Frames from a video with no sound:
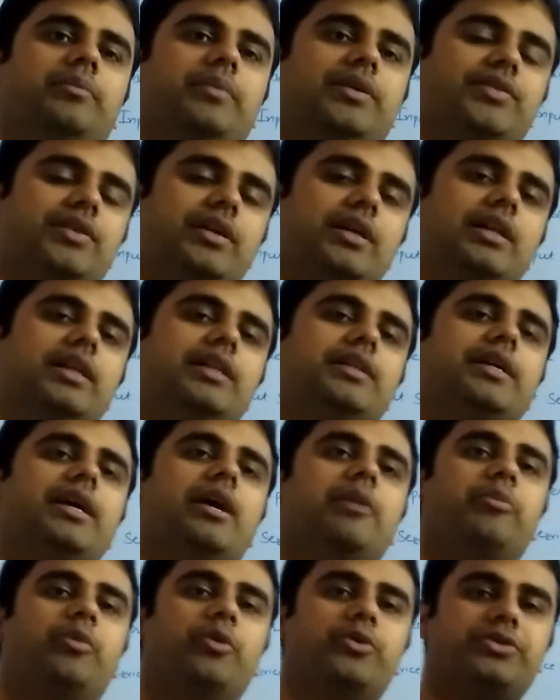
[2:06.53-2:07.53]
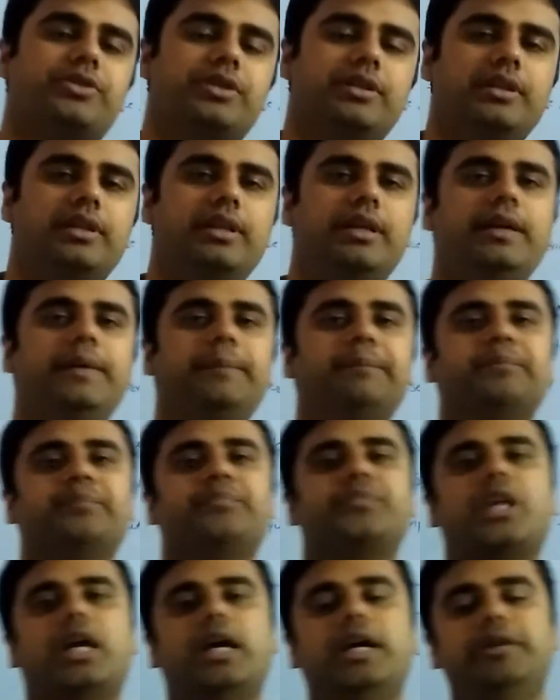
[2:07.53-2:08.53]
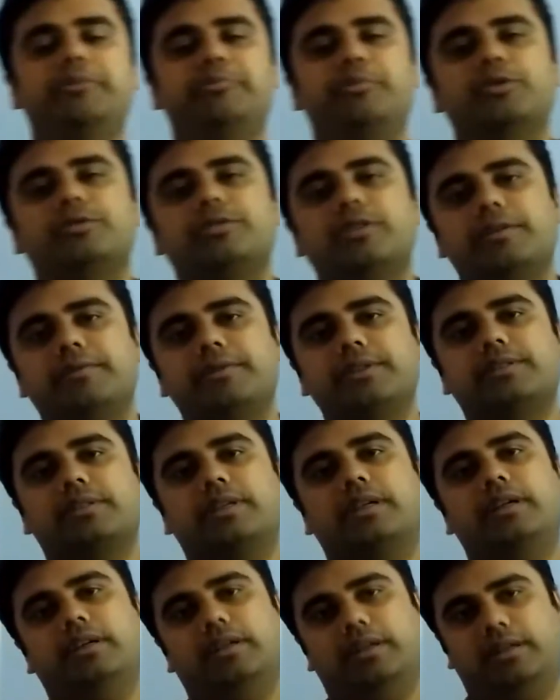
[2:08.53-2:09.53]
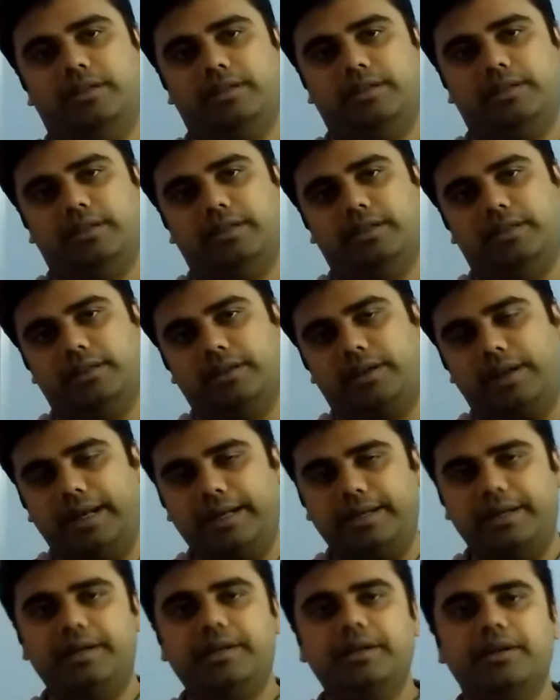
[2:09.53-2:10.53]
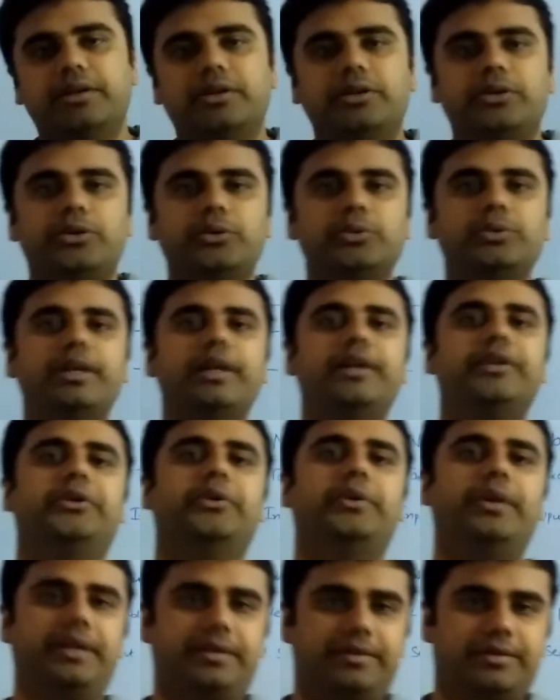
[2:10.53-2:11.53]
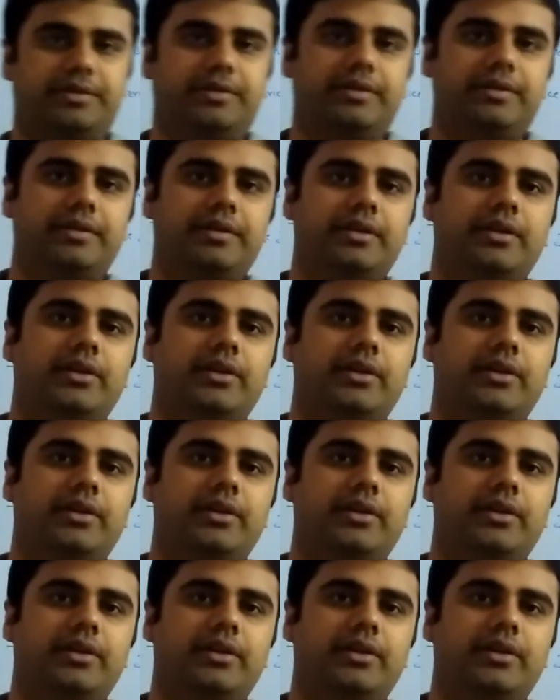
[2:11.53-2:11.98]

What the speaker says: basically they apportion the input service credit to their units.